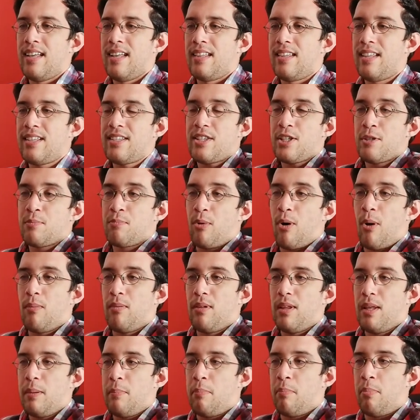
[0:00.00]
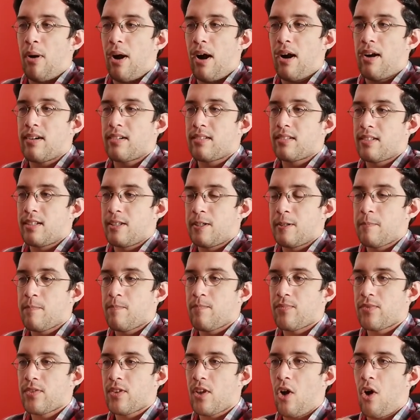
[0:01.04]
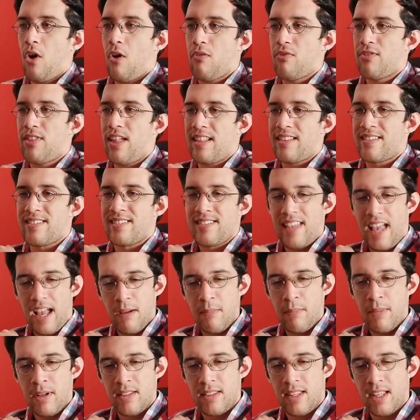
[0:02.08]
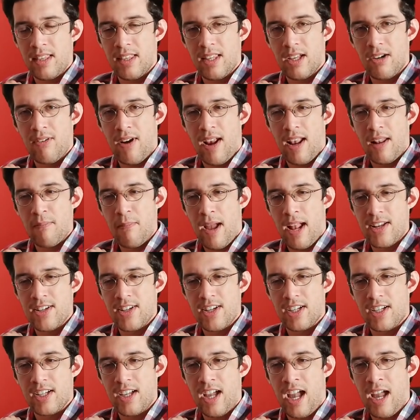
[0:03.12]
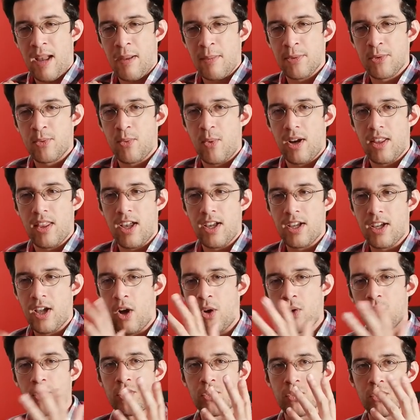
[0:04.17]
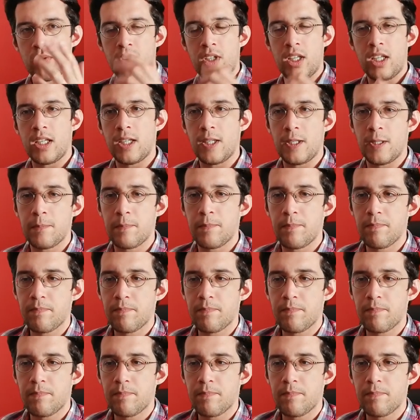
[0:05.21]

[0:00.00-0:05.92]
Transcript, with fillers: this is probably part of that segment in the Grand Magic Games where they go to the